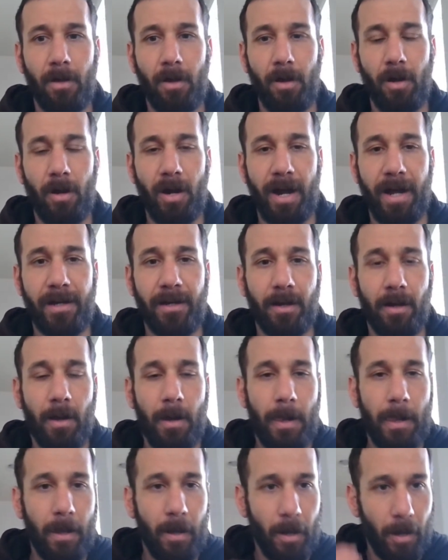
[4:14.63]
All right.
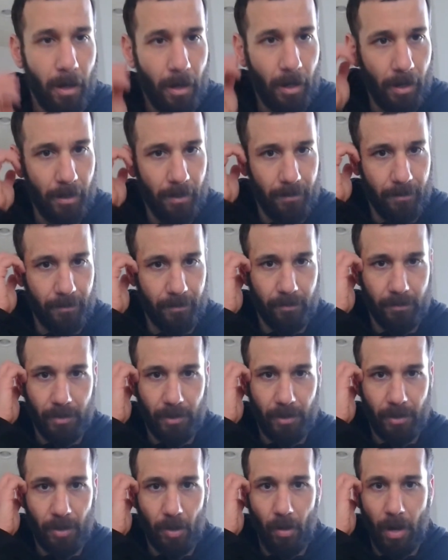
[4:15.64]

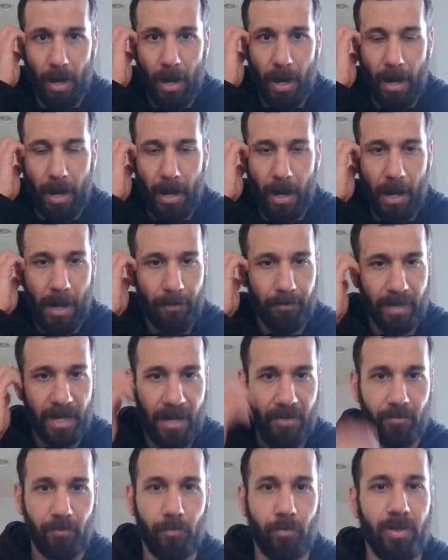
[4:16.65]
You know, I'm
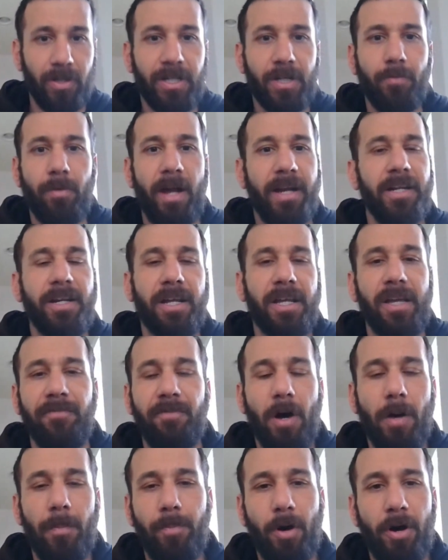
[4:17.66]
not really ready to
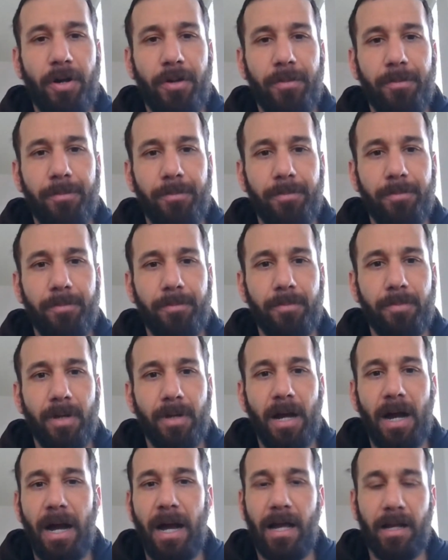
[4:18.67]
give up on him.
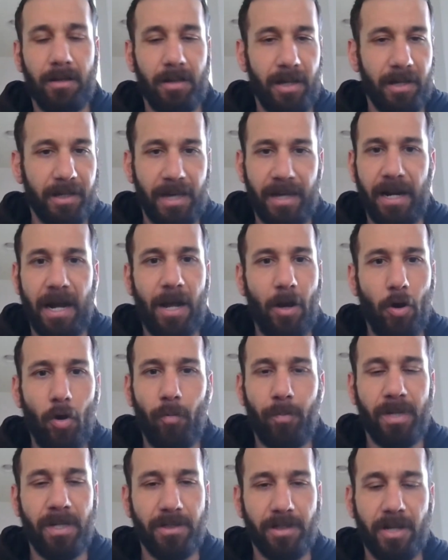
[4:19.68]
I
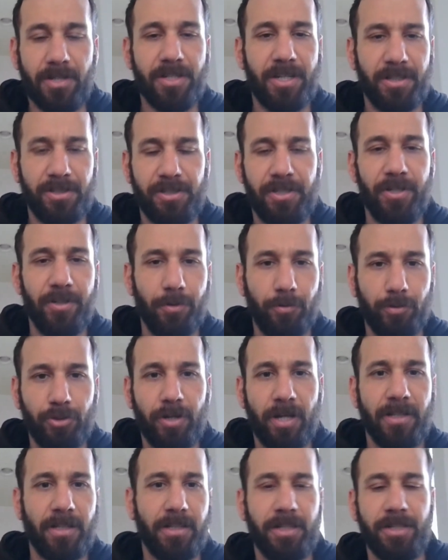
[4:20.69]
hope he does continue
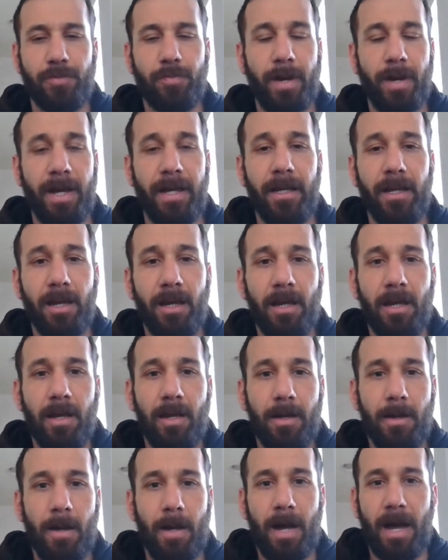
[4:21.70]
trending this way.
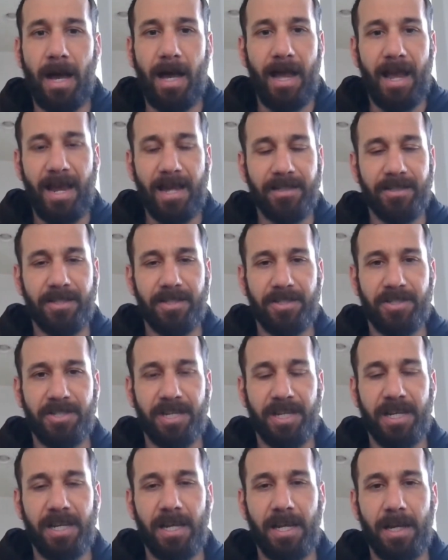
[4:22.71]
I hate to
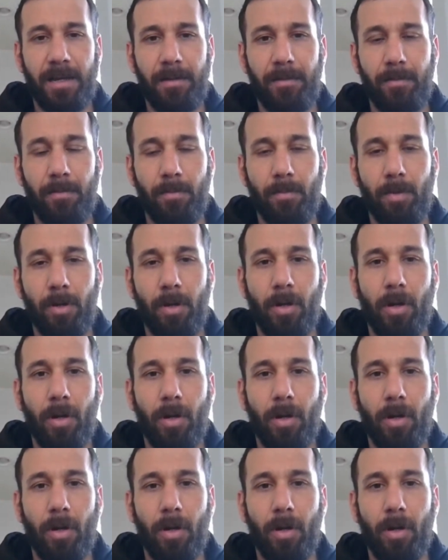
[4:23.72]
see him